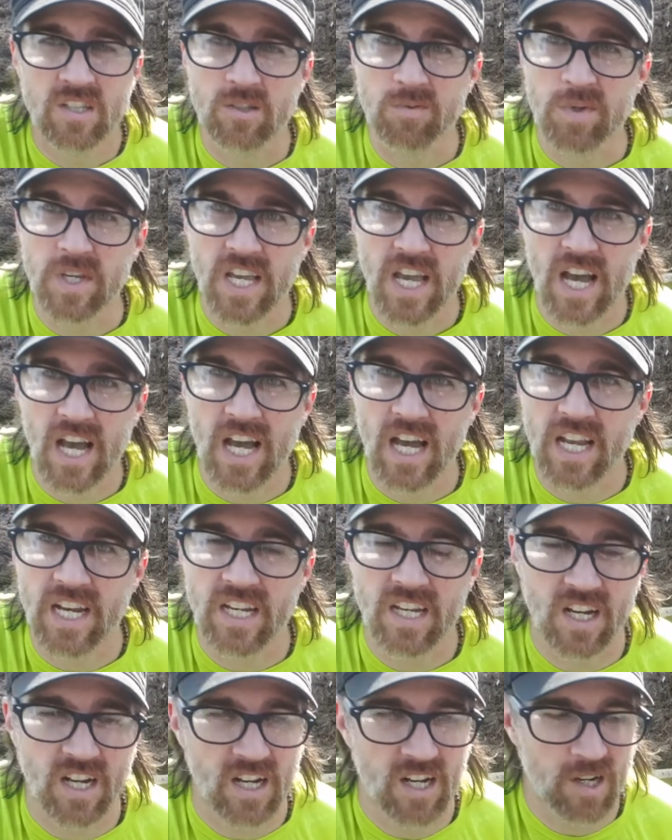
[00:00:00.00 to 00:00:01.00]
to be
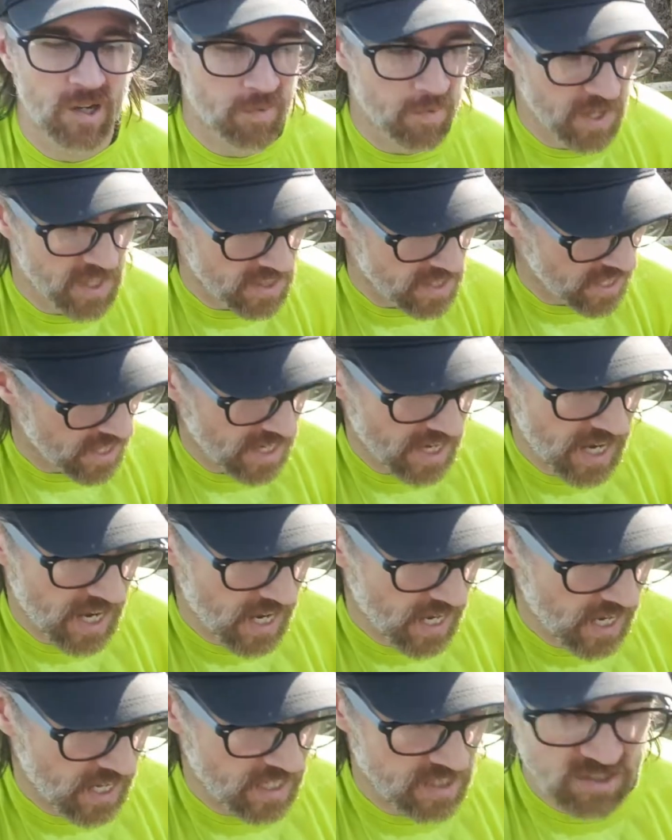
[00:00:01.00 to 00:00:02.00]
had. And then
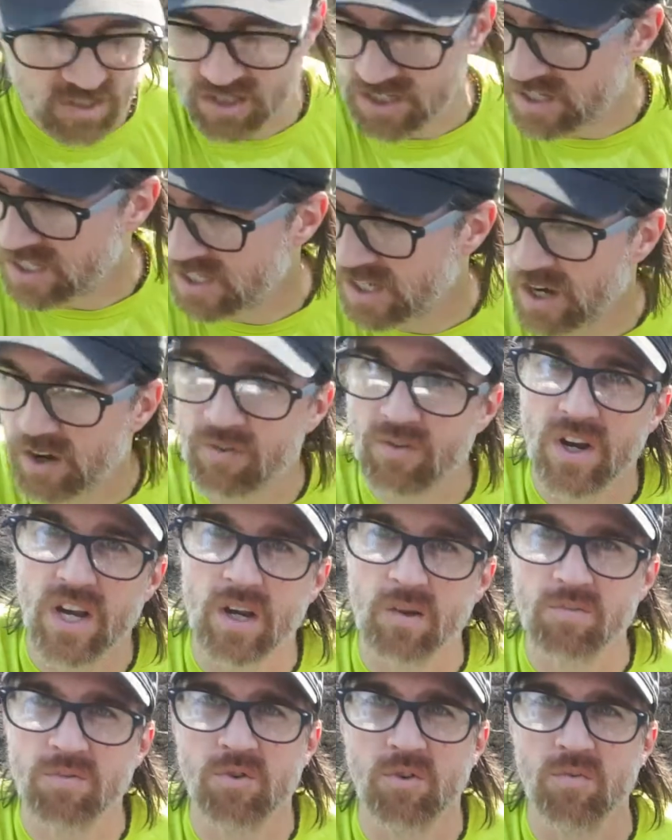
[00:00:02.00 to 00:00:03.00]
I took and I ran
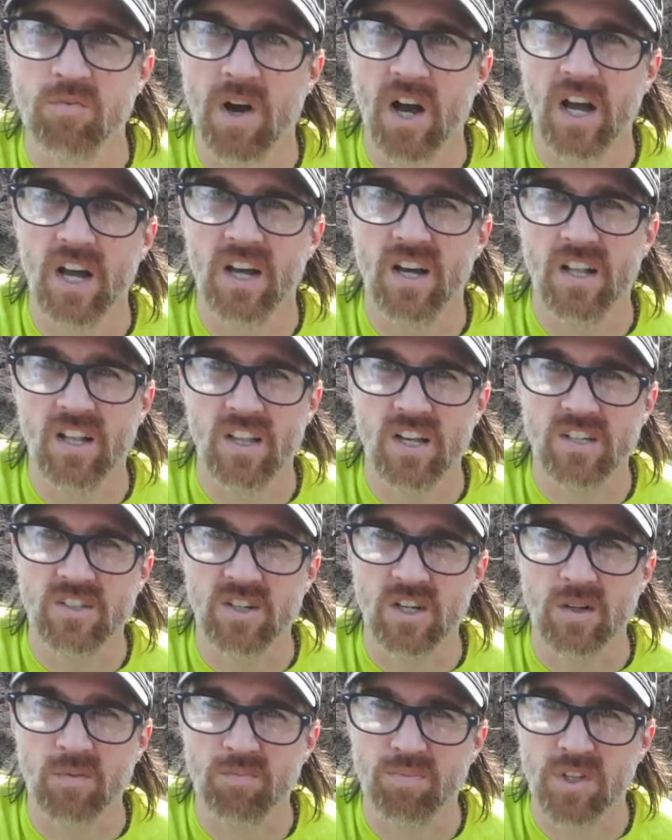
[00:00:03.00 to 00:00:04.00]
them through my
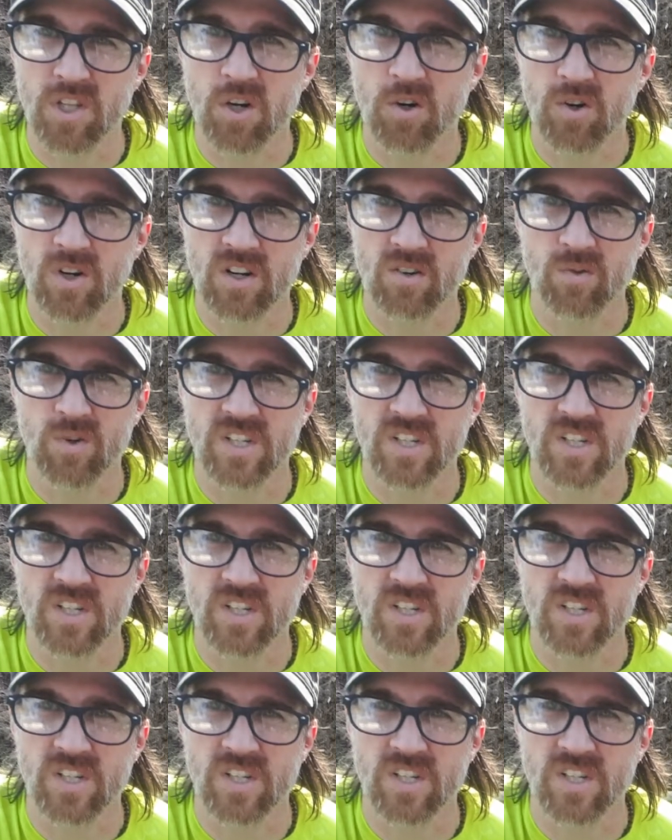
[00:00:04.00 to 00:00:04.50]
electric blower,